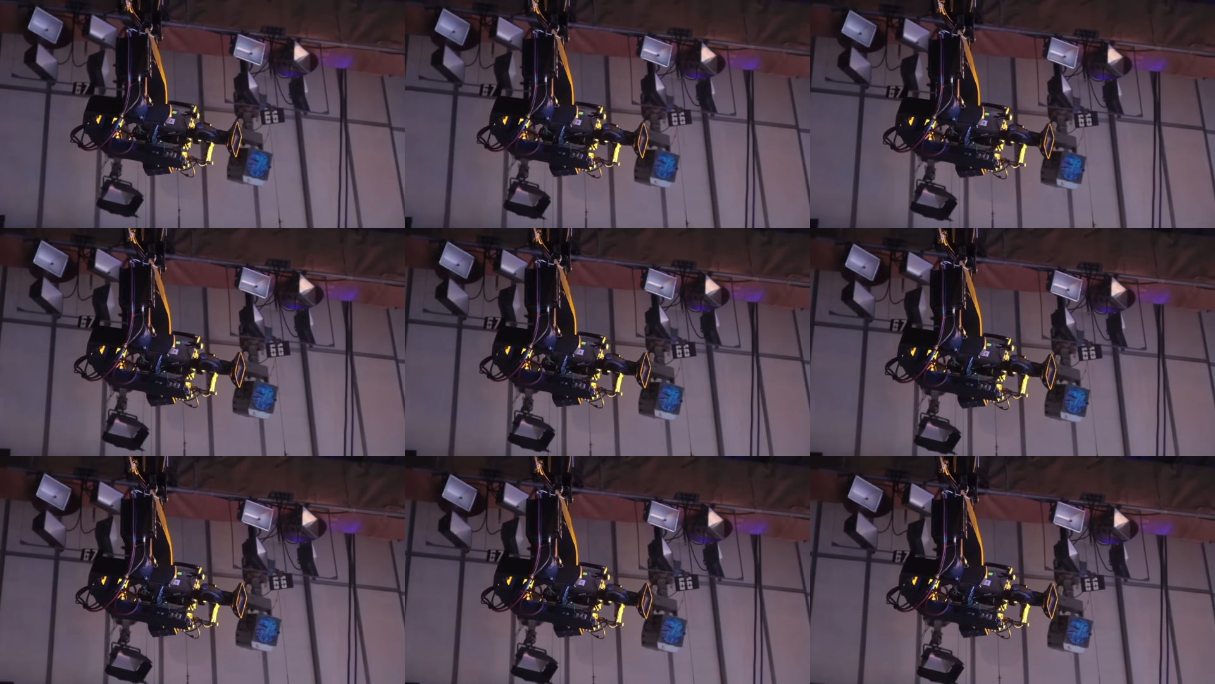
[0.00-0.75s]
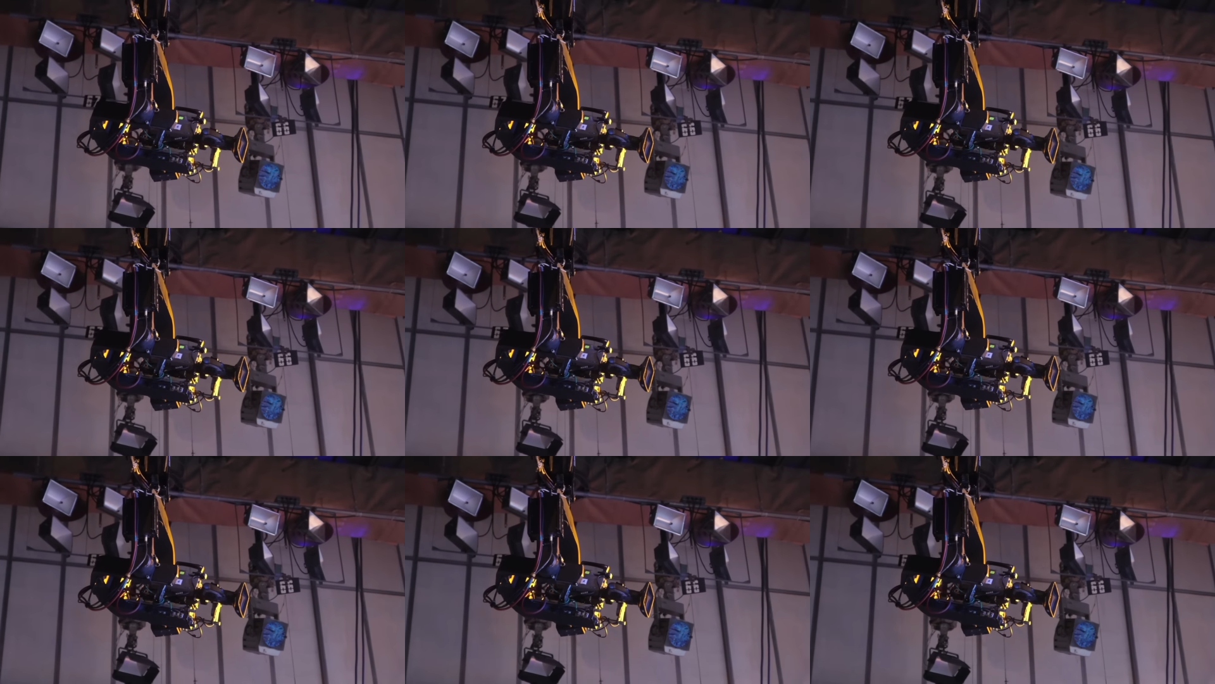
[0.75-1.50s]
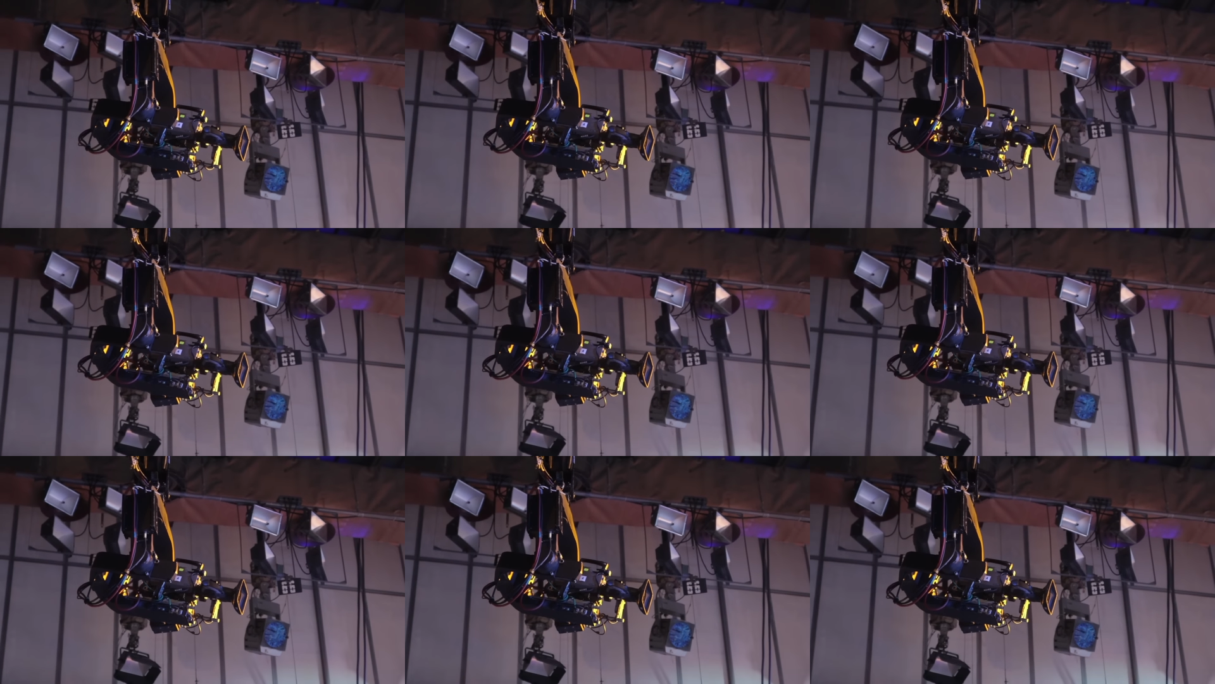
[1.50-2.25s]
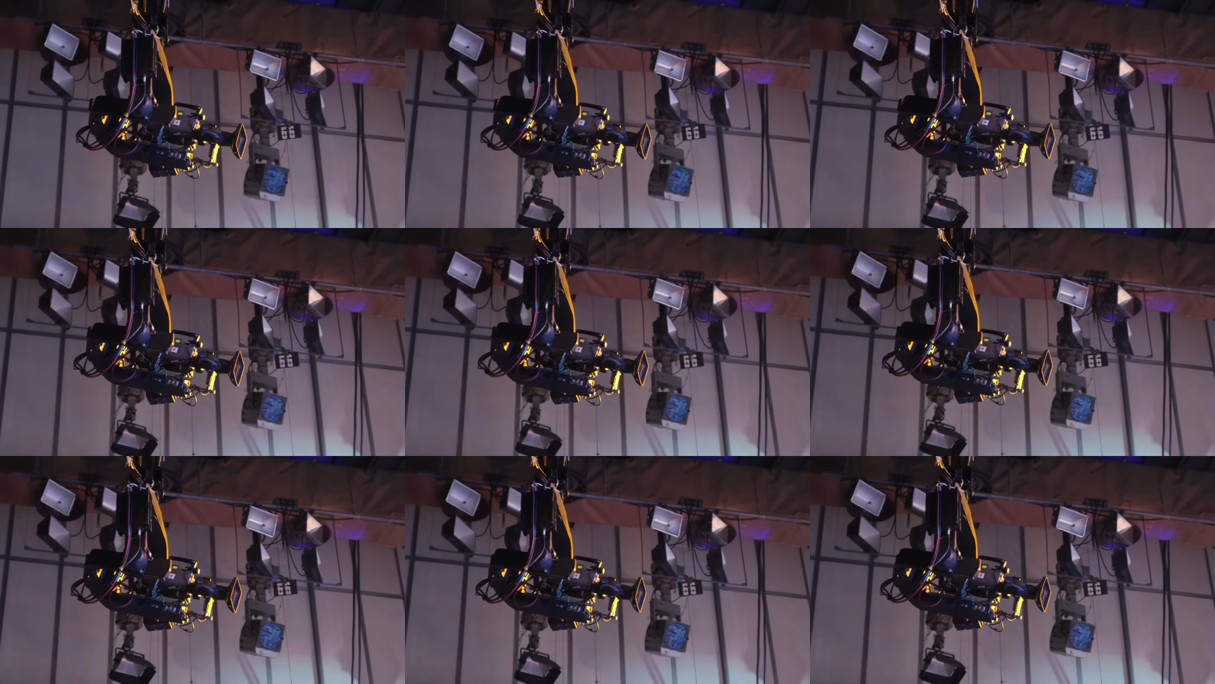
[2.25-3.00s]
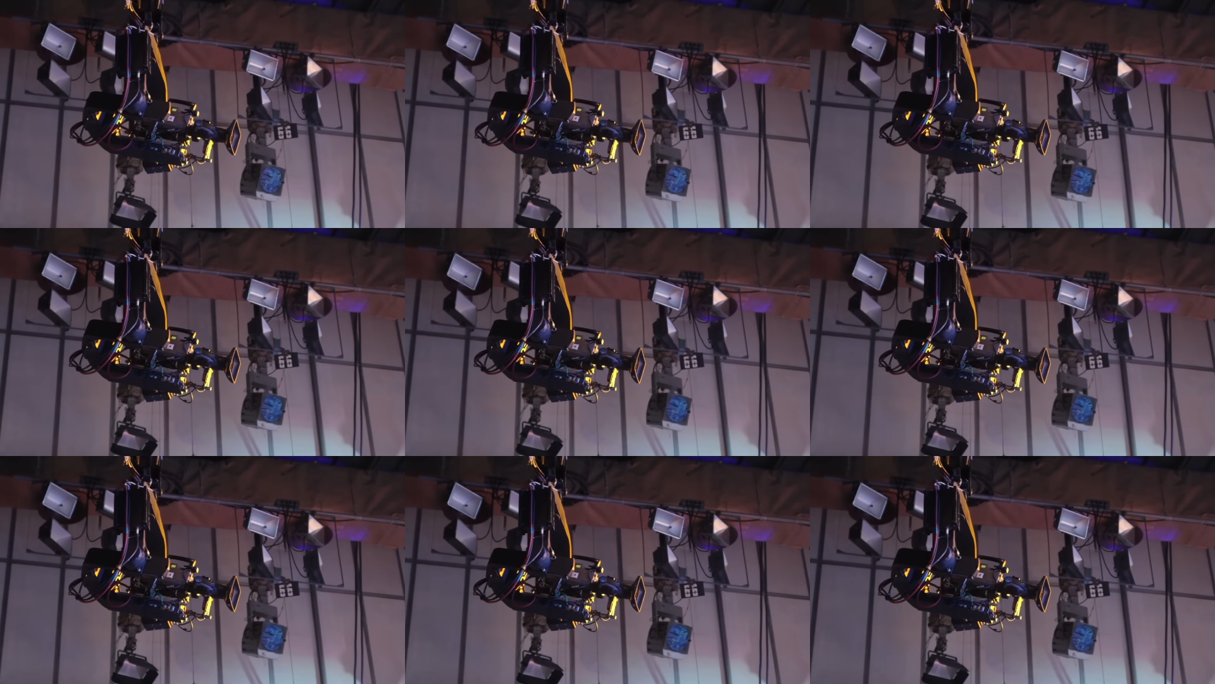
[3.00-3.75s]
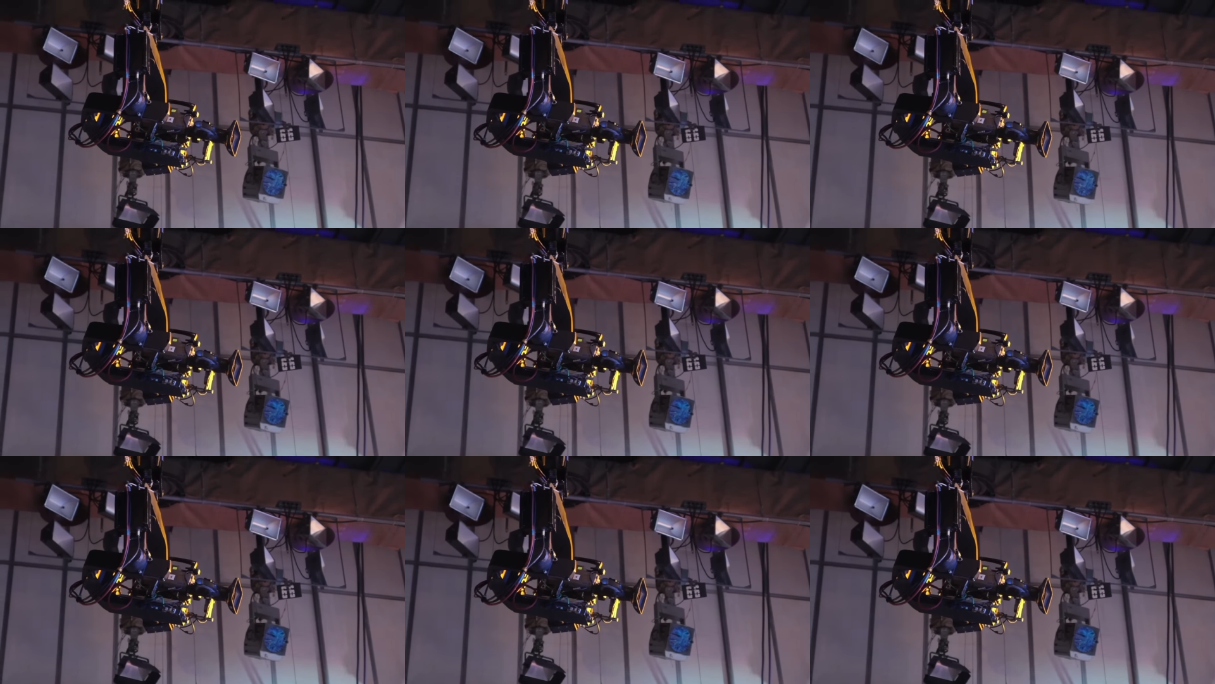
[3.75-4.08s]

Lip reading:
Nobody's mouth can be seen.